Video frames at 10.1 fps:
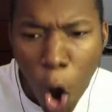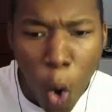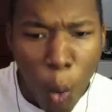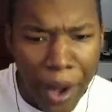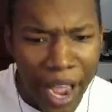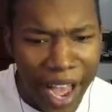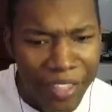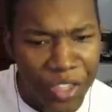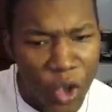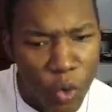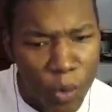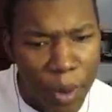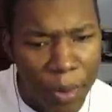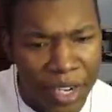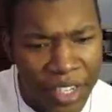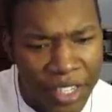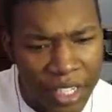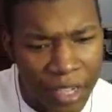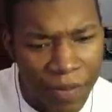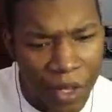Oh wait, I do remember
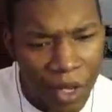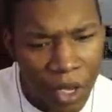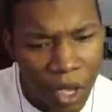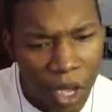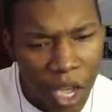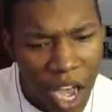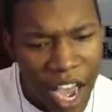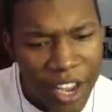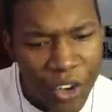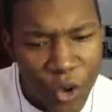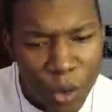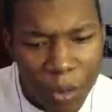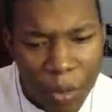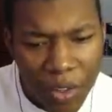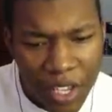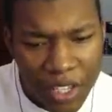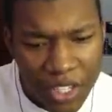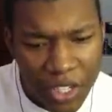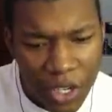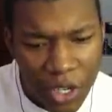this. I do remember
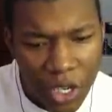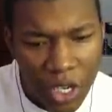this.